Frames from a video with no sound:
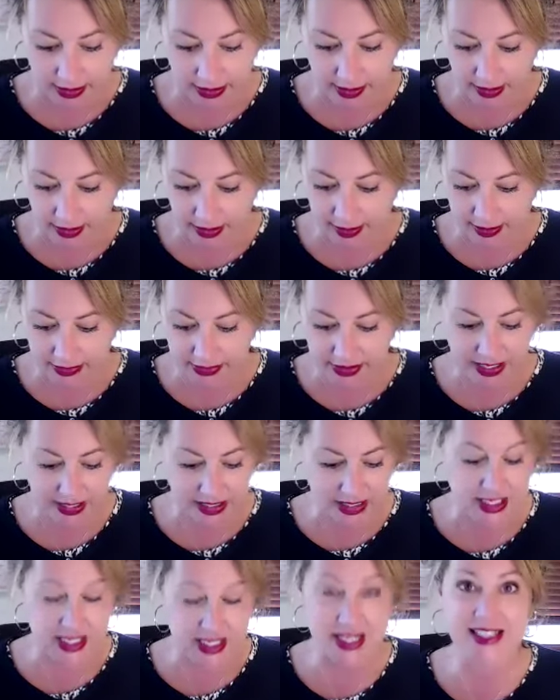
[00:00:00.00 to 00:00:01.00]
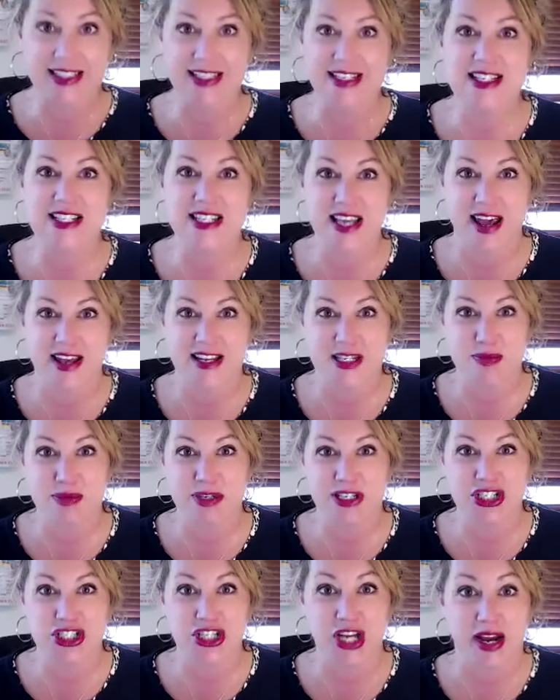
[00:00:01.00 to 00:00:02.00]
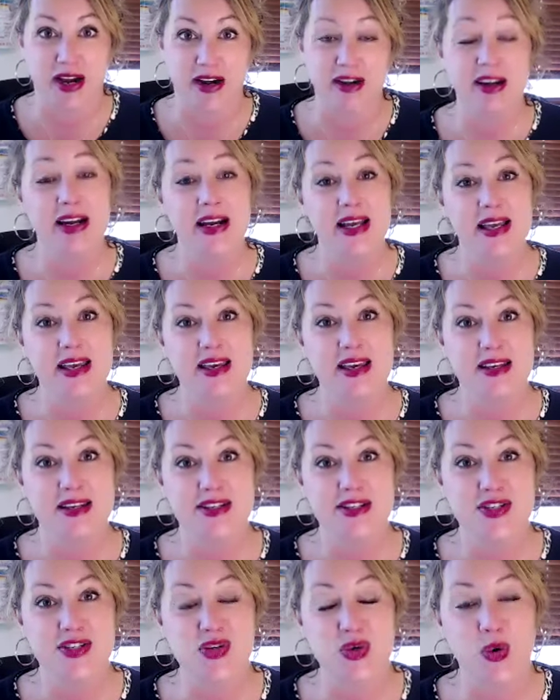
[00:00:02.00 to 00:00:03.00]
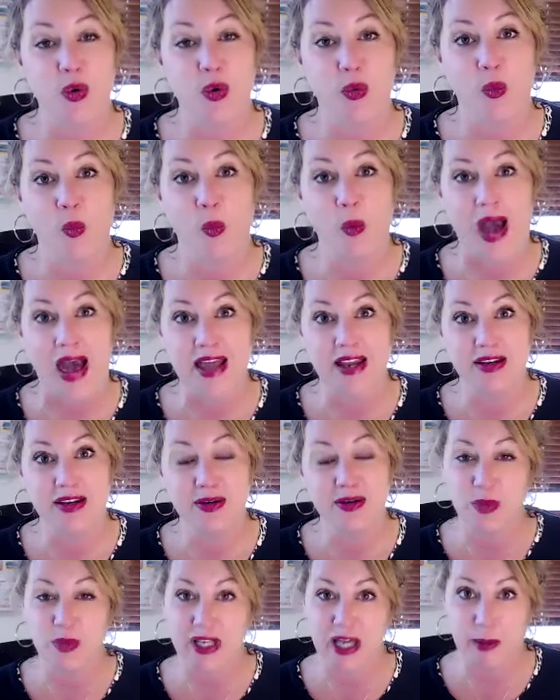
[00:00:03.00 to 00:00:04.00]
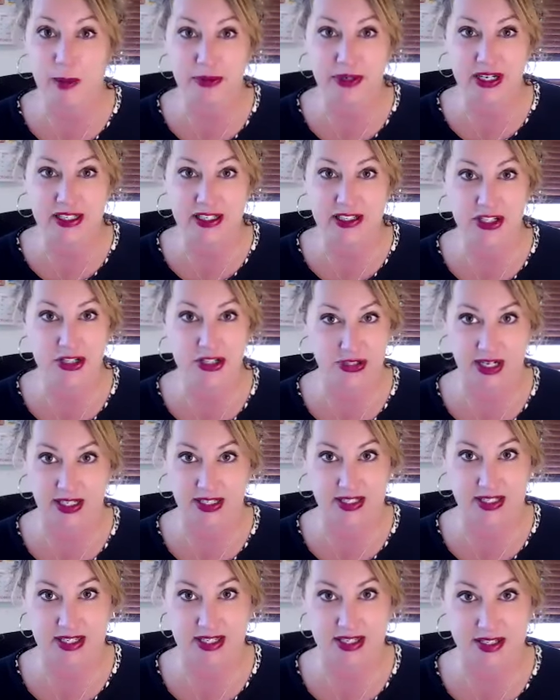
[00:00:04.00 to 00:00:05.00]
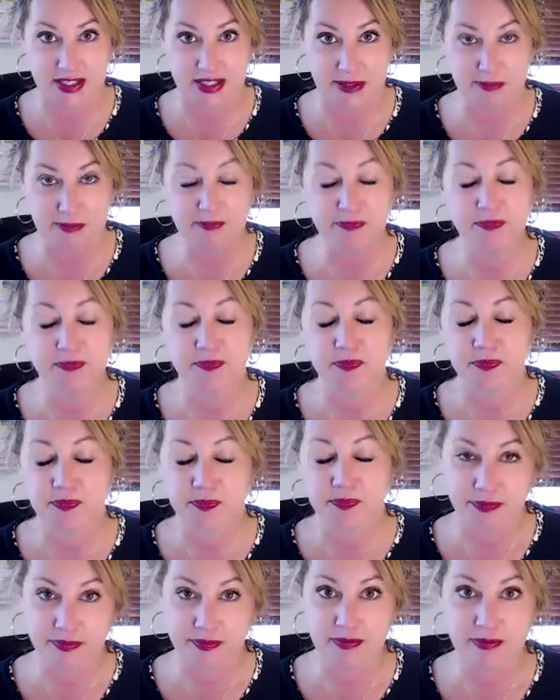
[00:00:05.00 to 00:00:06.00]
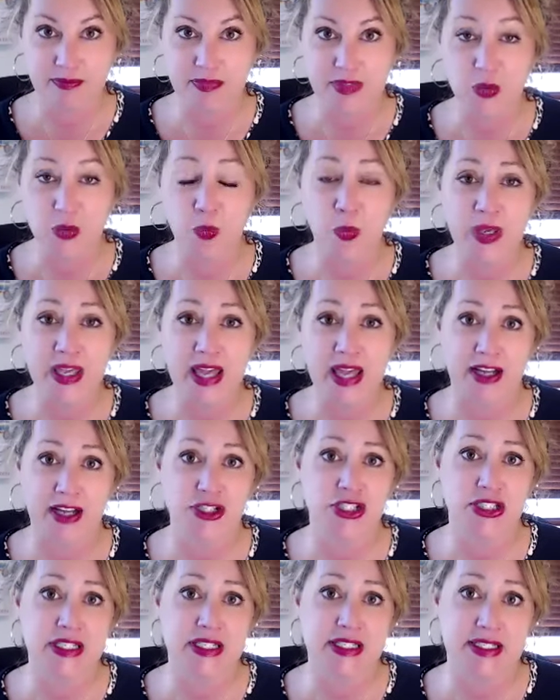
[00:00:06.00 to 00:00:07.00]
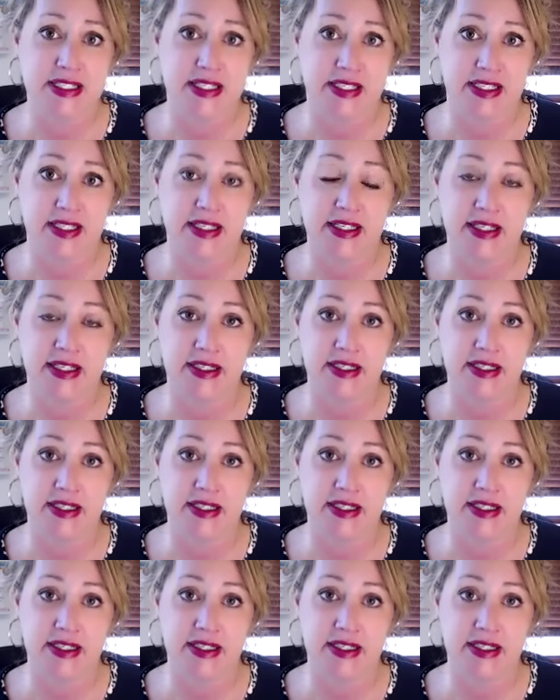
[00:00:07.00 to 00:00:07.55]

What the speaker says: The next thing Lindsay asked me to share is when we upgraded the trail system, we actually did